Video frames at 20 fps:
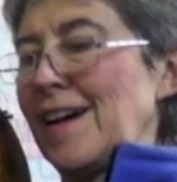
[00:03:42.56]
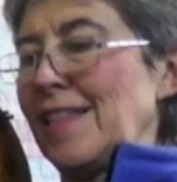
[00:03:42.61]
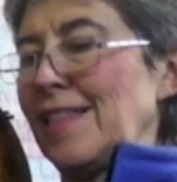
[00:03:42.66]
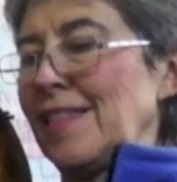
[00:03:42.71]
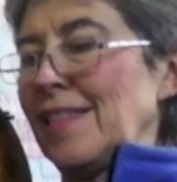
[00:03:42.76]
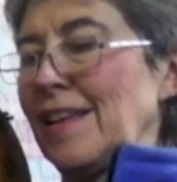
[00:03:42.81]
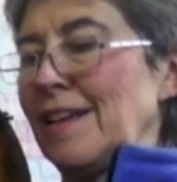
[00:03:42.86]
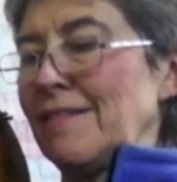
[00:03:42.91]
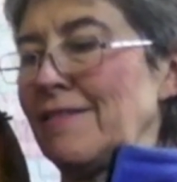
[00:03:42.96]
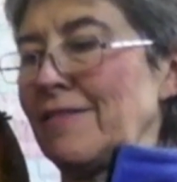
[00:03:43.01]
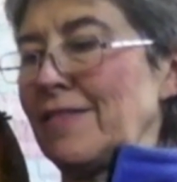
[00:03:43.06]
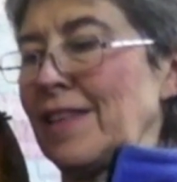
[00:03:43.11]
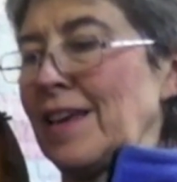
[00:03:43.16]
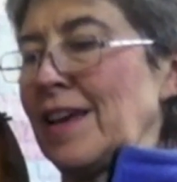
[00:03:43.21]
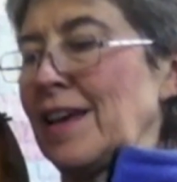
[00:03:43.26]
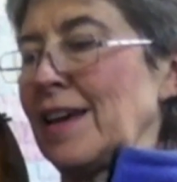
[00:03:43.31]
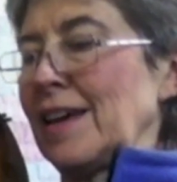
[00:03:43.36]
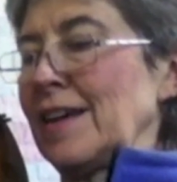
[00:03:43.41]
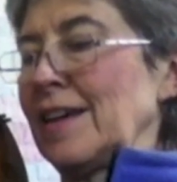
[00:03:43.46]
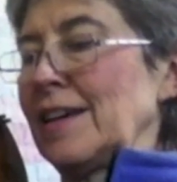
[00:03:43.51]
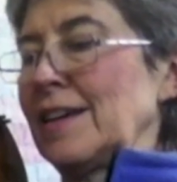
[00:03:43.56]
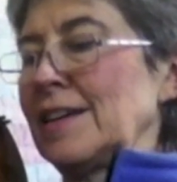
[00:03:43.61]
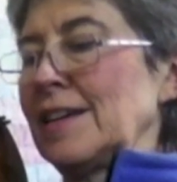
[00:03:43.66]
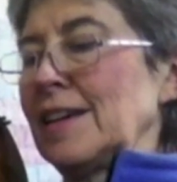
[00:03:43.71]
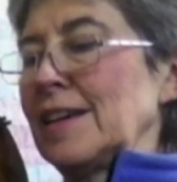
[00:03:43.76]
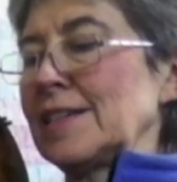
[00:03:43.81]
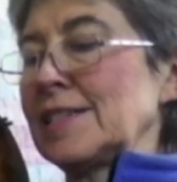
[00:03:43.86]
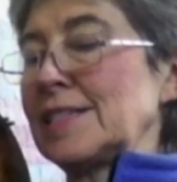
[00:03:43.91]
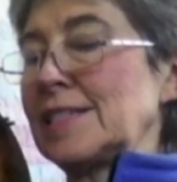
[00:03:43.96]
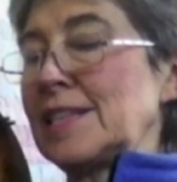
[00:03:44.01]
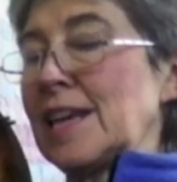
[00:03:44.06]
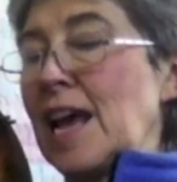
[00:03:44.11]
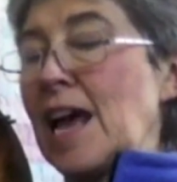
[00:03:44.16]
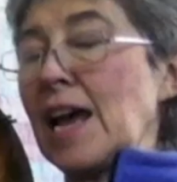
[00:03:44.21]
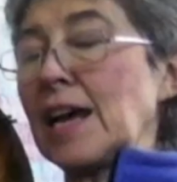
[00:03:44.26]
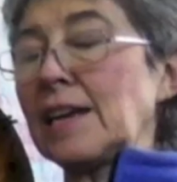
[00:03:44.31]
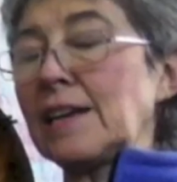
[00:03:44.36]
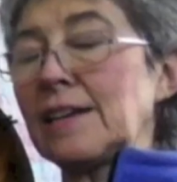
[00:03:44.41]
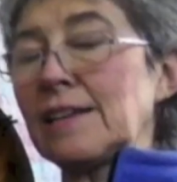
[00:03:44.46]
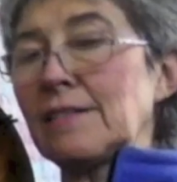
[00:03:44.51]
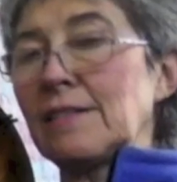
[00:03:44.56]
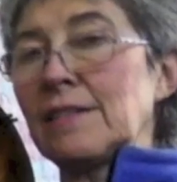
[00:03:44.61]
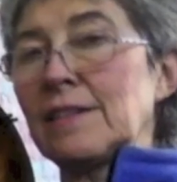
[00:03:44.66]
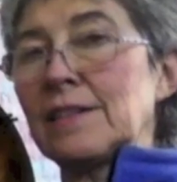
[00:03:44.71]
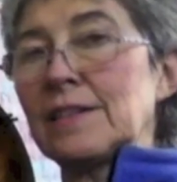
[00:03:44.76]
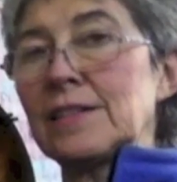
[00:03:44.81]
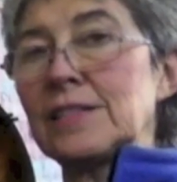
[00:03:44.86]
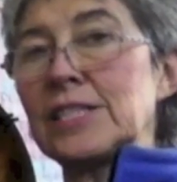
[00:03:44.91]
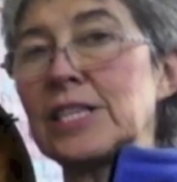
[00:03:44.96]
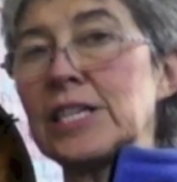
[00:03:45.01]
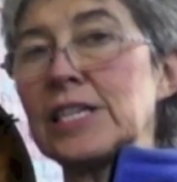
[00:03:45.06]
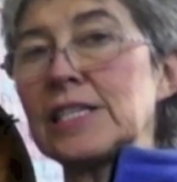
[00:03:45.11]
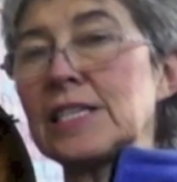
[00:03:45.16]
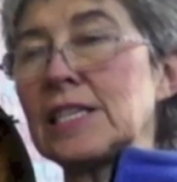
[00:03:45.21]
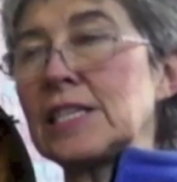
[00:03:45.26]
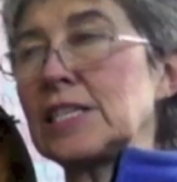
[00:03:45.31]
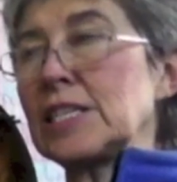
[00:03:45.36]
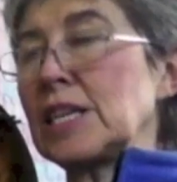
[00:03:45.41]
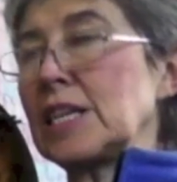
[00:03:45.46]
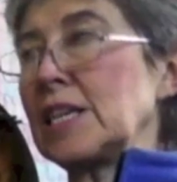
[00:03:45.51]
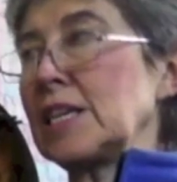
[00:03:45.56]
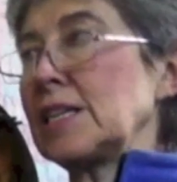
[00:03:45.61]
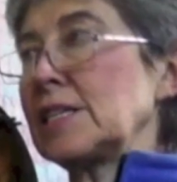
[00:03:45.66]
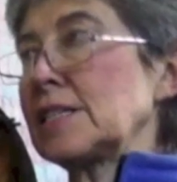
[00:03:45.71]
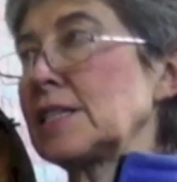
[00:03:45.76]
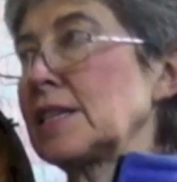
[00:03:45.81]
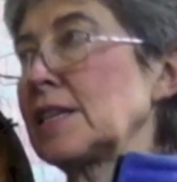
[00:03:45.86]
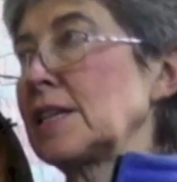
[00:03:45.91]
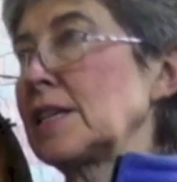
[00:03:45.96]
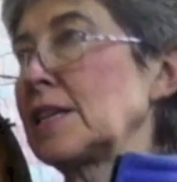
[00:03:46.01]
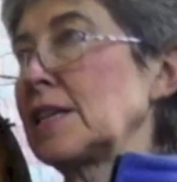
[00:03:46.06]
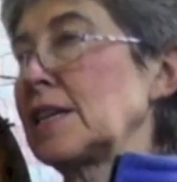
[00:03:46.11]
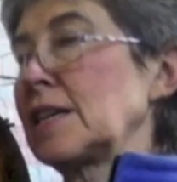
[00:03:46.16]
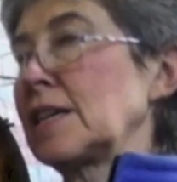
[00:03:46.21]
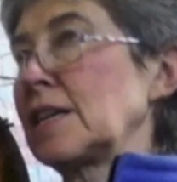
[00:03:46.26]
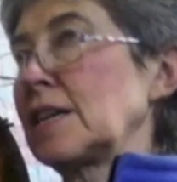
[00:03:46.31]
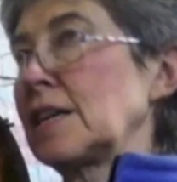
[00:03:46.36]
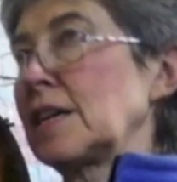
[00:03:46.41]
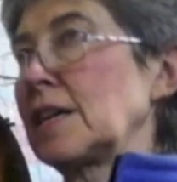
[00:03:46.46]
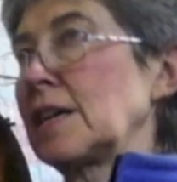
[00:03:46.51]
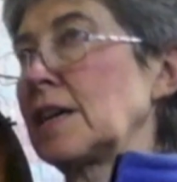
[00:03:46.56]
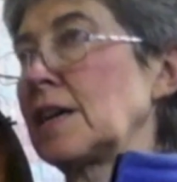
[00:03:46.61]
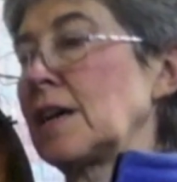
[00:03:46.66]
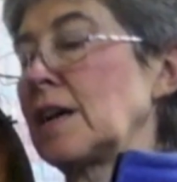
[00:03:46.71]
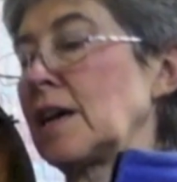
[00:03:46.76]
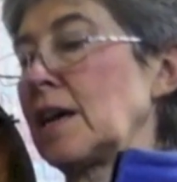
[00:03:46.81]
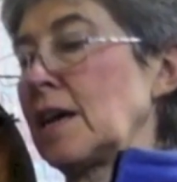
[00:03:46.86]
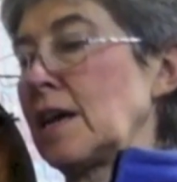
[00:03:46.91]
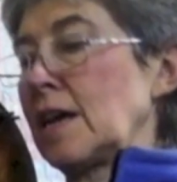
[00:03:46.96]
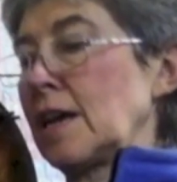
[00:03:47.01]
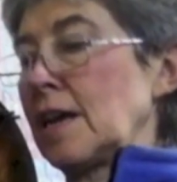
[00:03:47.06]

love that. Stacked G's and G's, and